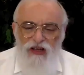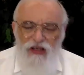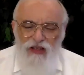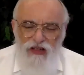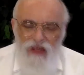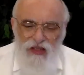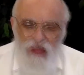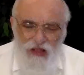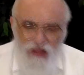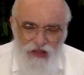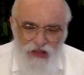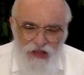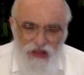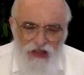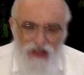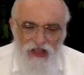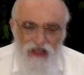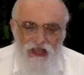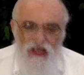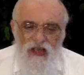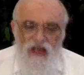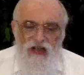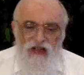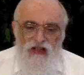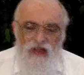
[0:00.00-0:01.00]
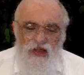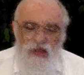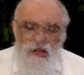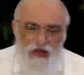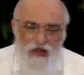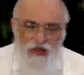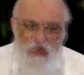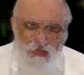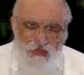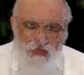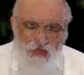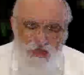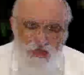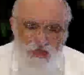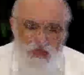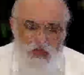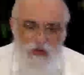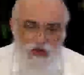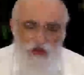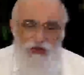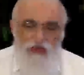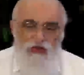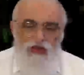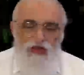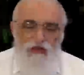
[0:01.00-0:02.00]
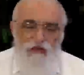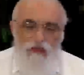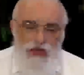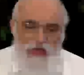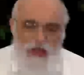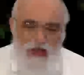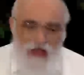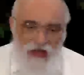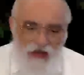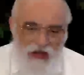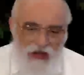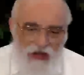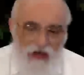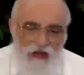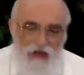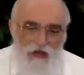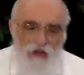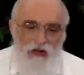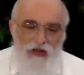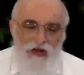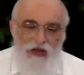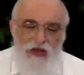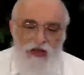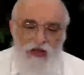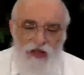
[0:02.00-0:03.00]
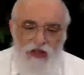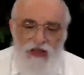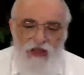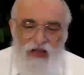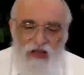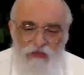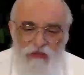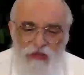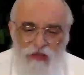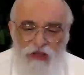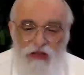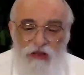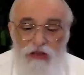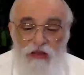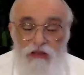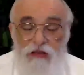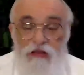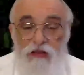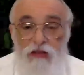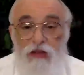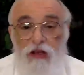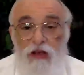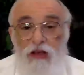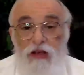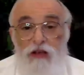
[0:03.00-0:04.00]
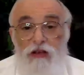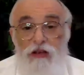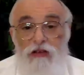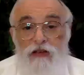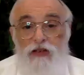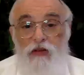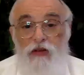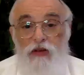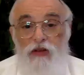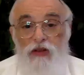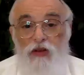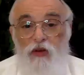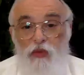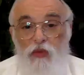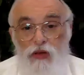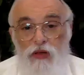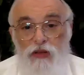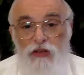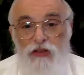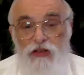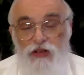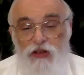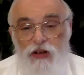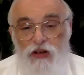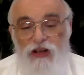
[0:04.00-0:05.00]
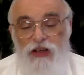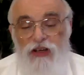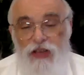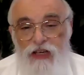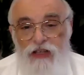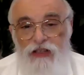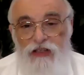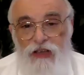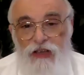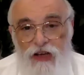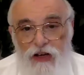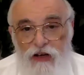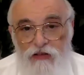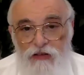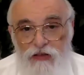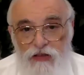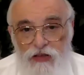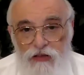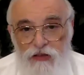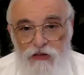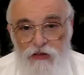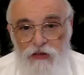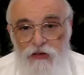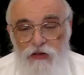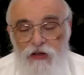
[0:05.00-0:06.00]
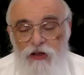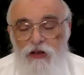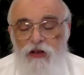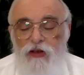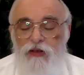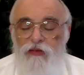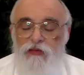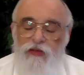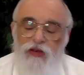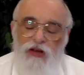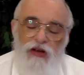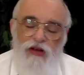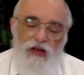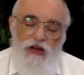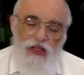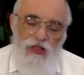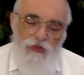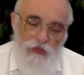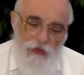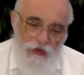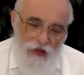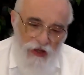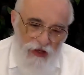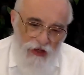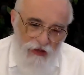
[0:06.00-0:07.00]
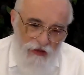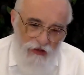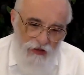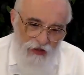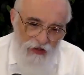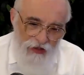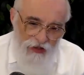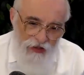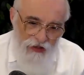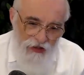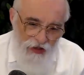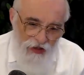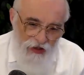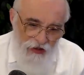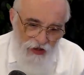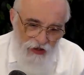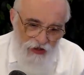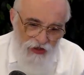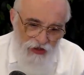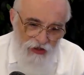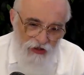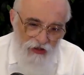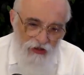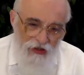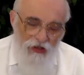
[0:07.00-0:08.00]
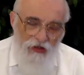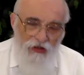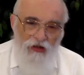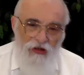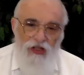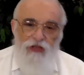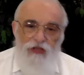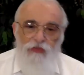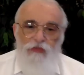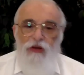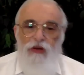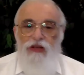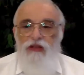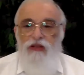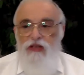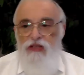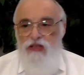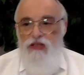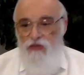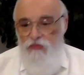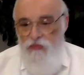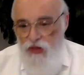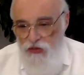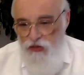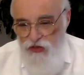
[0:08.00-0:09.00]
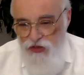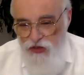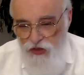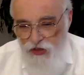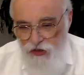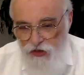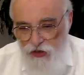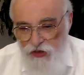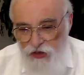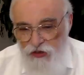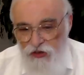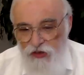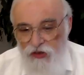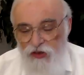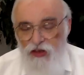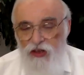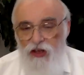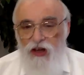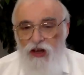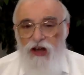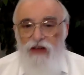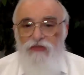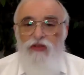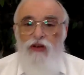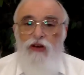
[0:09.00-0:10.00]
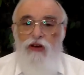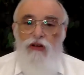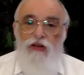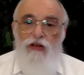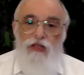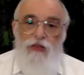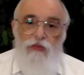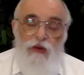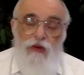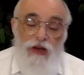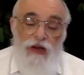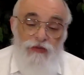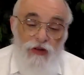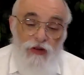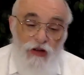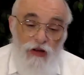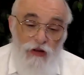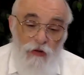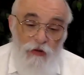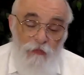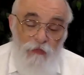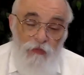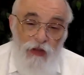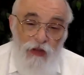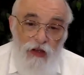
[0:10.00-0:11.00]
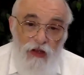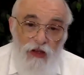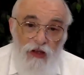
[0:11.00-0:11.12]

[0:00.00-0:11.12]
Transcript: Yiridis ha-ratzim sapshuse b'seichel hu yirid ha-mitis. So when the will's got to get down to, got to explain this intellectually, got to explain this emotionally, I've got to,